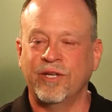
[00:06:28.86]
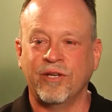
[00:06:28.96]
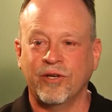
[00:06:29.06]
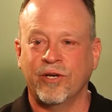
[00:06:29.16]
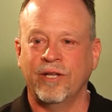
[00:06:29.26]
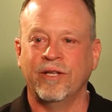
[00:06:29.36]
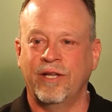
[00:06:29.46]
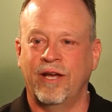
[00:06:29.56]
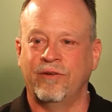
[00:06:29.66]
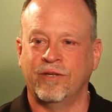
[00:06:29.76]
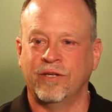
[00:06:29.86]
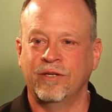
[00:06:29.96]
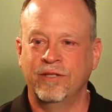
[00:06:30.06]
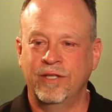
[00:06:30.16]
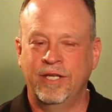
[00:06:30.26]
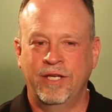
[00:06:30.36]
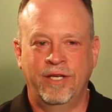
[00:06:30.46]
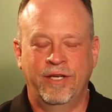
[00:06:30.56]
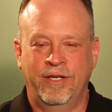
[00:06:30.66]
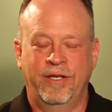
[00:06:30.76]
good after,
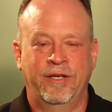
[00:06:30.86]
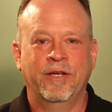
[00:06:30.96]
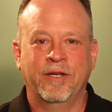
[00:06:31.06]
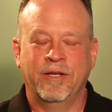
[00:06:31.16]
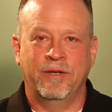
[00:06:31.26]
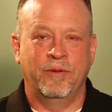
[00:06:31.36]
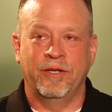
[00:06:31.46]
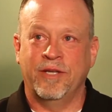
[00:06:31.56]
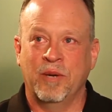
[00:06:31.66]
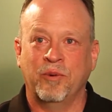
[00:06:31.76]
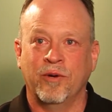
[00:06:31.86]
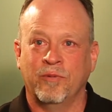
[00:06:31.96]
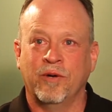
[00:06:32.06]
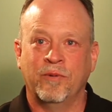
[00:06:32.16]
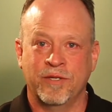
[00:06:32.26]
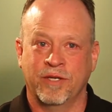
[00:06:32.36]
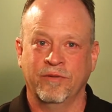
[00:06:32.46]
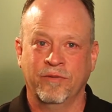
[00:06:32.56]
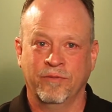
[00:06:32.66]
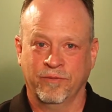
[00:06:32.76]
well, at that point, what was it,
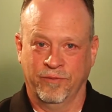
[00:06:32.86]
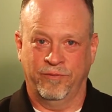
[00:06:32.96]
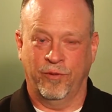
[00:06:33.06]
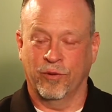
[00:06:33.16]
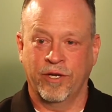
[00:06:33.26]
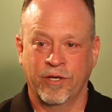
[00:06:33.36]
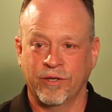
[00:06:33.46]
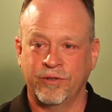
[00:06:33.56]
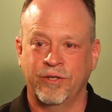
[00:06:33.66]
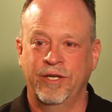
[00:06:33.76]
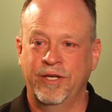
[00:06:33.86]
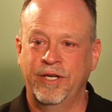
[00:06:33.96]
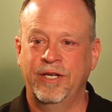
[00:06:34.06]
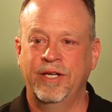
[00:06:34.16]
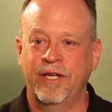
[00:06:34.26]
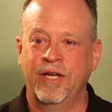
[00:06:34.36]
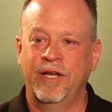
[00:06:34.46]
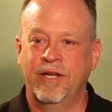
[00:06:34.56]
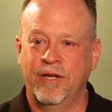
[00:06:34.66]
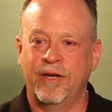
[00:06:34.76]
4 years
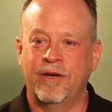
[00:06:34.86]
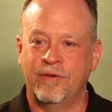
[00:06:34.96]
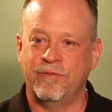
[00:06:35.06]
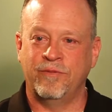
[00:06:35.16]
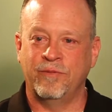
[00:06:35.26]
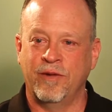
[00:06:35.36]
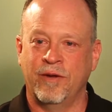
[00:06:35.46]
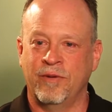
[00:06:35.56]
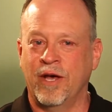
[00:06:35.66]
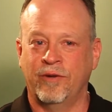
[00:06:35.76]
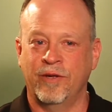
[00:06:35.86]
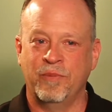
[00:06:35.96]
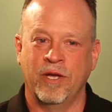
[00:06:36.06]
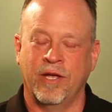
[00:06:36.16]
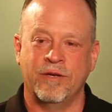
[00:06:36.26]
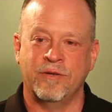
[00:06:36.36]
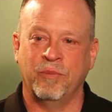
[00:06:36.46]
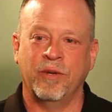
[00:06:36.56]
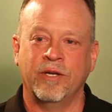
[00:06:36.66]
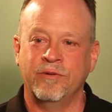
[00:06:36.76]
of not only being injured,
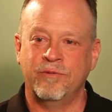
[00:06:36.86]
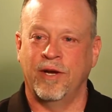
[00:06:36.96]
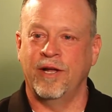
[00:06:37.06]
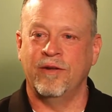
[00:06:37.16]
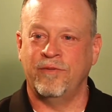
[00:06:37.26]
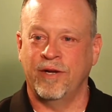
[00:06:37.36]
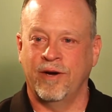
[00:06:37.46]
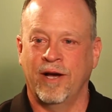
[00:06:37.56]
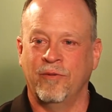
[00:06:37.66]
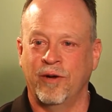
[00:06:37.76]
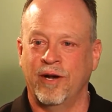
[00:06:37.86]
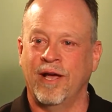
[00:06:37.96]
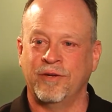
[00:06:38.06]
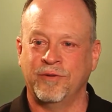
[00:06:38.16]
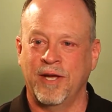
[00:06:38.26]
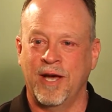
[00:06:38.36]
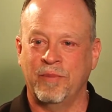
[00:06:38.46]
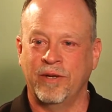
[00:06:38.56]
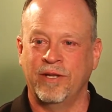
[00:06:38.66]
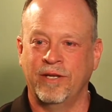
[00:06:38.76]
but trying to figure out what had actually
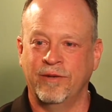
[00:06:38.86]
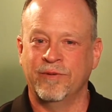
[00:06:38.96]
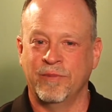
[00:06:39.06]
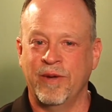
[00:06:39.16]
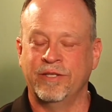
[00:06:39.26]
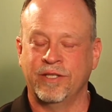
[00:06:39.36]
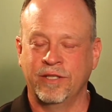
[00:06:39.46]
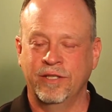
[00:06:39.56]
happened. It was amazing.